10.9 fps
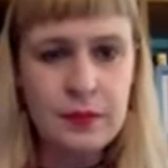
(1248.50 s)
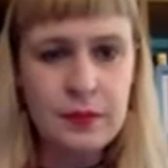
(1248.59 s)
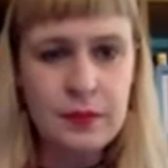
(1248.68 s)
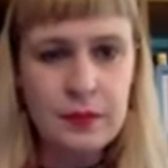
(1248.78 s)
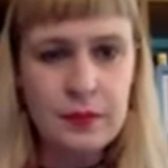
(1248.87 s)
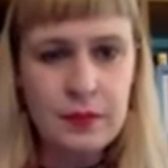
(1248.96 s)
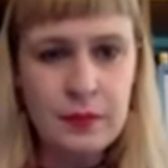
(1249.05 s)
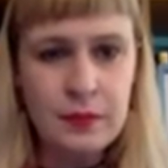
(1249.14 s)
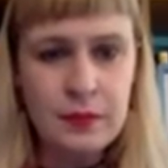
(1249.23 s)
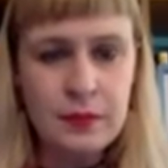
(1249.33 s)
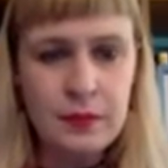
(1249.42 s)

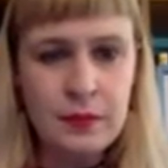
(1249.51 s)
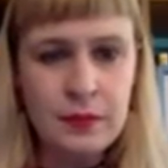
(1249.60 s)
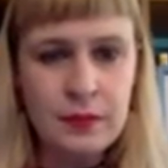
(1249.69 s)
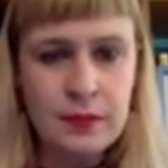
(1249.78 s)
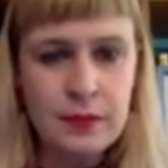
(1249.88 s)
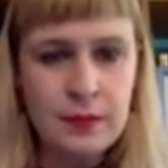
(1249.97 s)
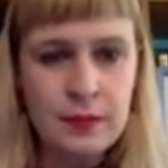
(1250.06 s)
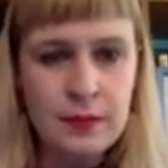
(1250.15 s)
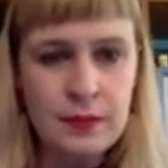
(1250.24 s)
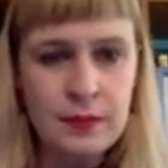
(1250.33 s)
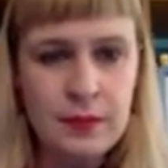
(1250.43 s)

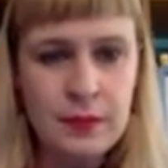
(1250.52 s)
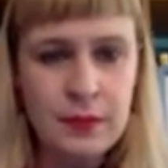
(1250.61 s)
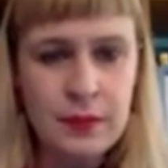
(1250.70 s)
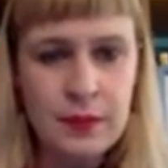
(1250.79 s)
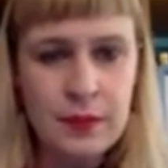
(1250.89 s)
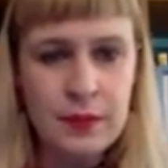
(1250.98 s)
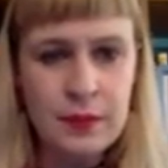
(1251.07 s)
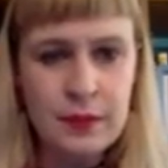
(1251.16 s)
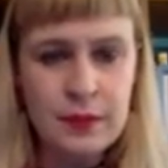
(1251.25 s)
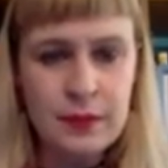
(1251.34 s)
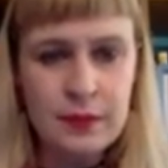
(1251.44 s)

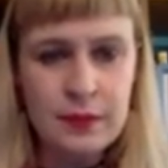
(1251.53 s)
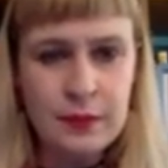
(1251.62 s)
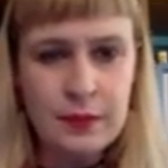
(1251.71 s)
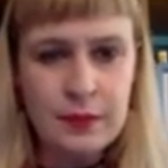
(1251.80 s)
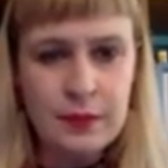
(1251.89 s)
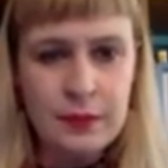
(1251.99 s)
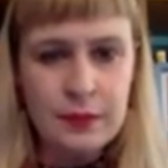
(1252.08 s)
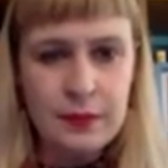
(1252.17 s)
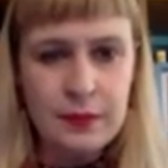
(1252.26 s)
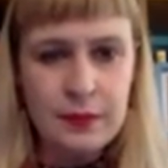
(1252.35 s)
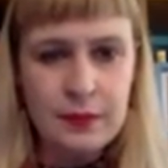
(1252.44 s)

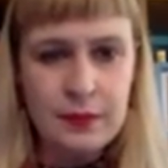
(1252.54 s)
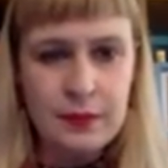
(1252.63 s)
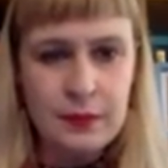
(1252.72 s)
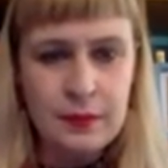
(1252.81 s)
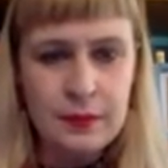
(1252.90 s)
This person isn't speaking.